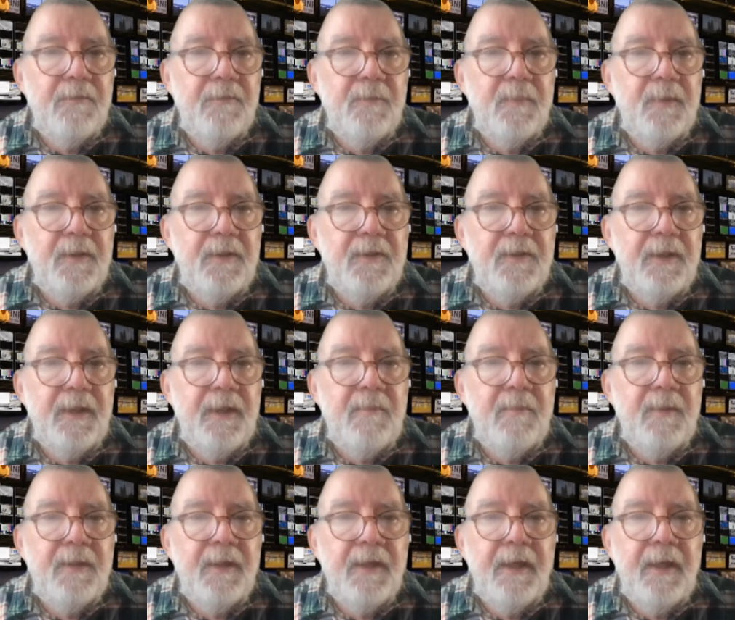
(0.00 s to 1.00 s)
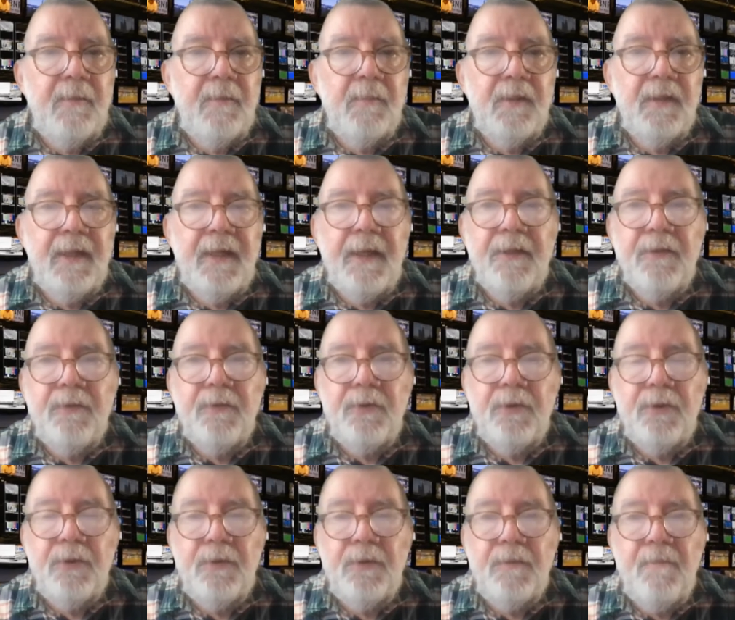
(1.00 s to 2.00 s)
from the same time
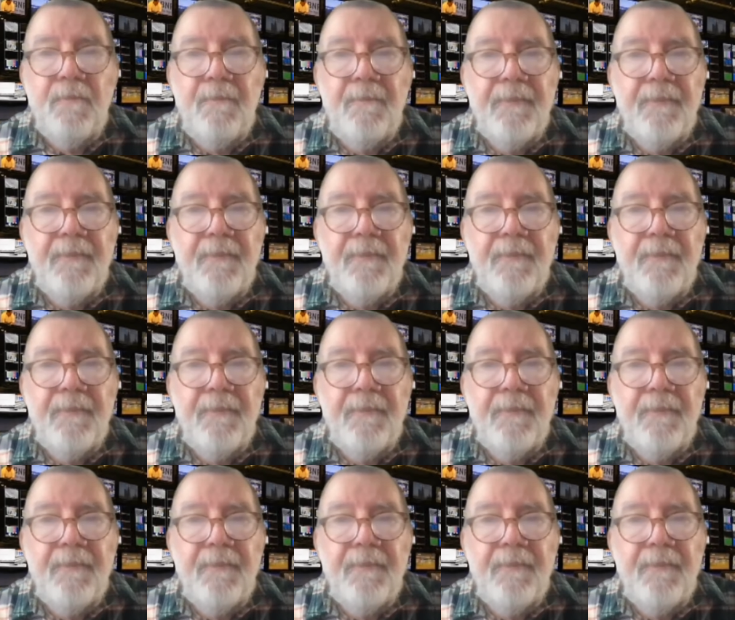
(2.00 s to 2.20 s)
last year.